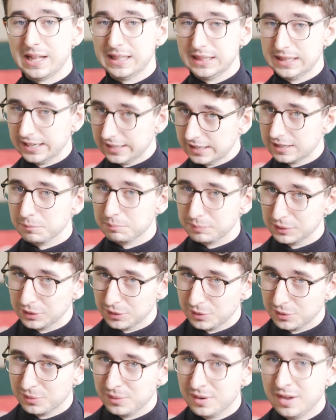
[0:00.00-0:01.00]
I'll link it
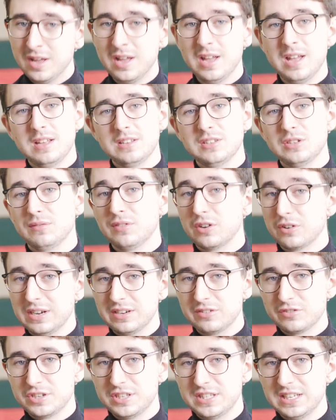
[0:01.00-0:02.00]
below. So if you're
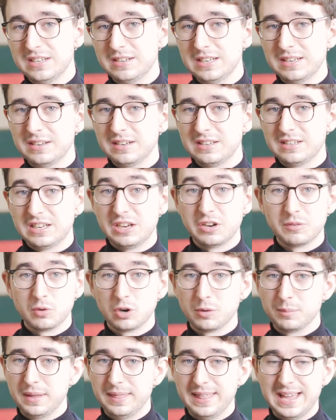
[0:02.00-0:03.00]
interested in to hear
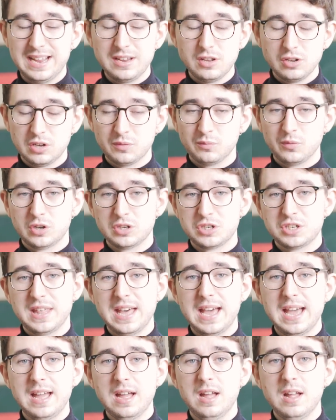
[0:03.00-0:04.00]
more about that, you can watch
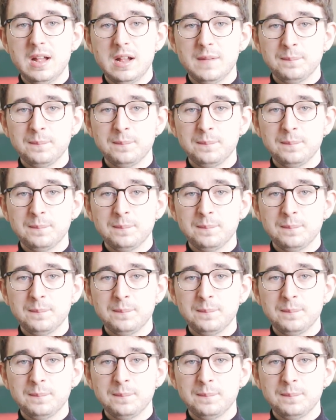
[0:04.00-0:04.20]
that.